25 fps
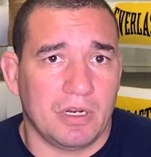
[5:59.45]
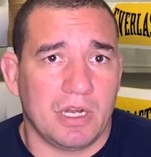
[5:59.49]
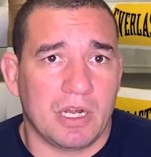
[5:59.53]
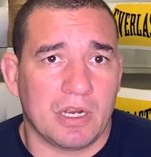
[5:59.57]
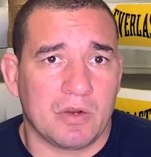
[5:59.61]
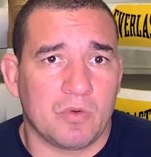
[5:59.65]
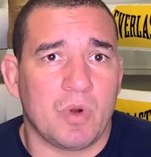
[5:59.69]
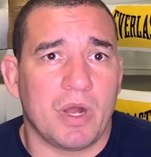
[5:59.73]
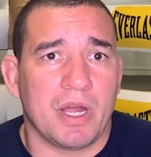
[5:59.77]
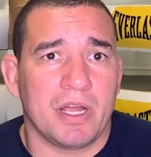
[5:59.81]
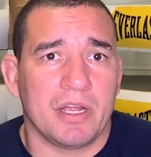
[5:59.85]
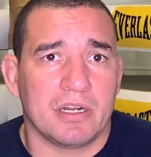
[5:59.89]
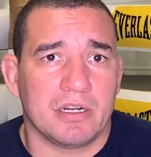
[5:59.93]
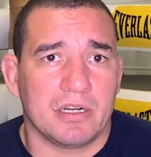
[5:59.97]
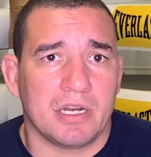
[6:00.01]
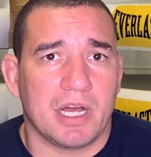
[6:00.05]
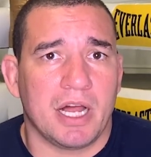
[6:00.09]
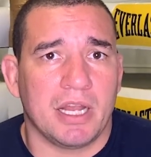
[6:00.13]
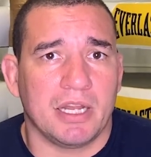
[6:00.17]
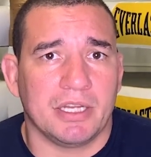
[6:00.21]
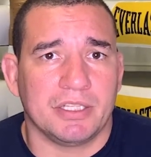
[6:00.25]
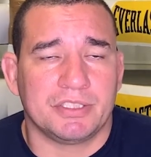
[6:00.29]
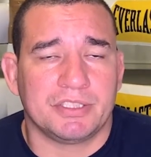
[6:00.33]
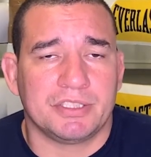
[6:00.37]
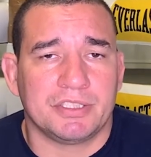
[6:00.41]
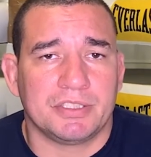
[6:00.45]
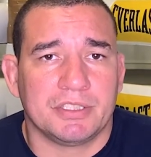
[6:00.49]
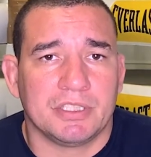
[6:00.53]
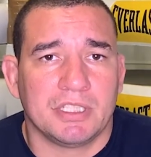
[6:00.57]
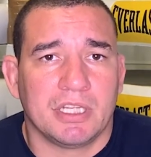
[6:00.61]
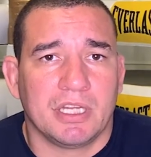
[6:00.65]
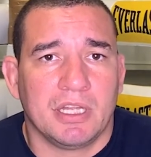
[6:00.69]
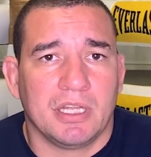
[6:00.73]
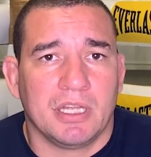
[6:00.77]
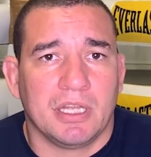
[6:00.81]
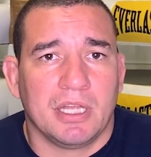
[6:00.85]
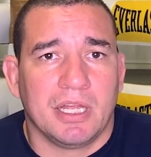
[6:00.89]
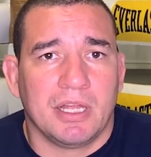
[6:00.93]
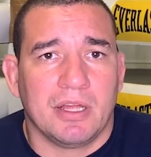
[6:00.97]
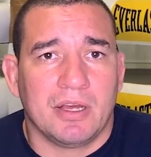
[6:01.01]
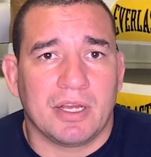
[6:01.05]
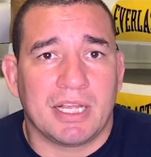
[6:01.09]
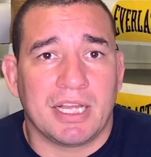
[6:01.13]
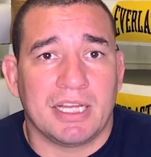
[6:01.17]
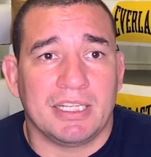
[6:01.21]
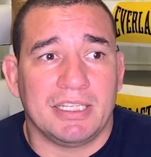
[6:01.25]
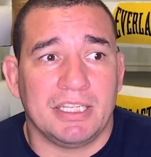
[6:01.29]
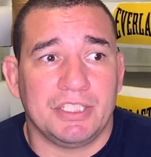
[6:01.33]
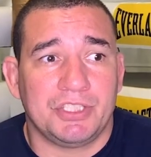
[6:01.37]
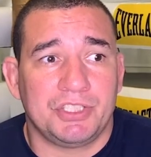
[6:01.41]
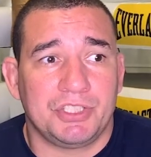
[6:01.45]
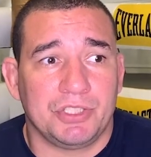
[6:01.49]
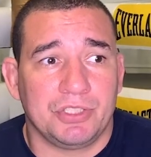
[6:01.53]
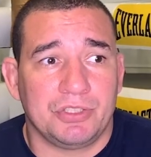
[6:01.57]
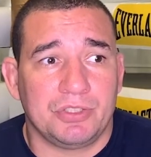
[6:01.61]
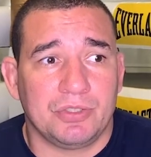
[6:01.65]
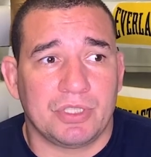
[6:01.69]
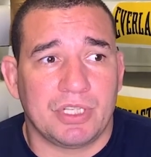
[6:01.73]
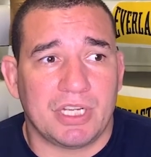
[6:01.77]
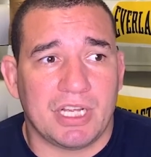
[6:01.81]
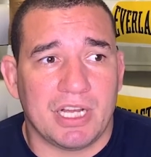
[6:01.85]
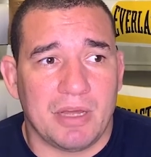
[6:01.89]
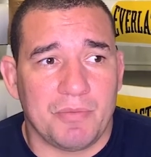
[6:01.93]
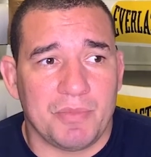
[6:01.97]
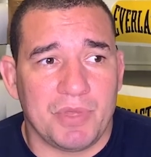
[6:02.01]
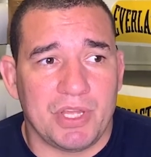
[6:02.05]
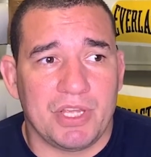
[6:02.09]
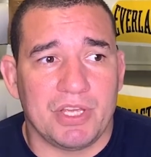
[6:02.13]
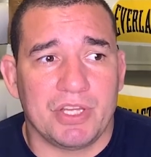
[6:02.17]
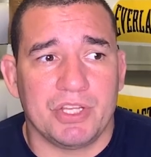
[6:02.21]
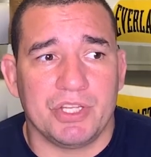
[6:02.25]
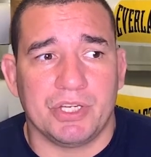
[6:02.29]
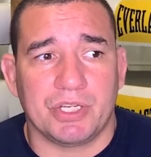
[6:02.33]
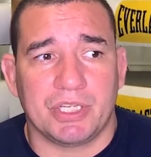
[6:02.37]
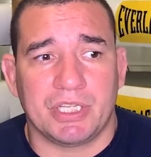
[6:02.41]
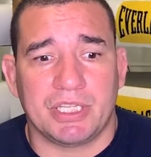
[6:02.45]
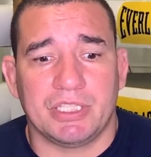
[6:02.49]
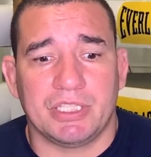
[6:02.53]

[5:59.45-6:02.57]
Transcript: acquire knowledge. Okay, they should come here. Your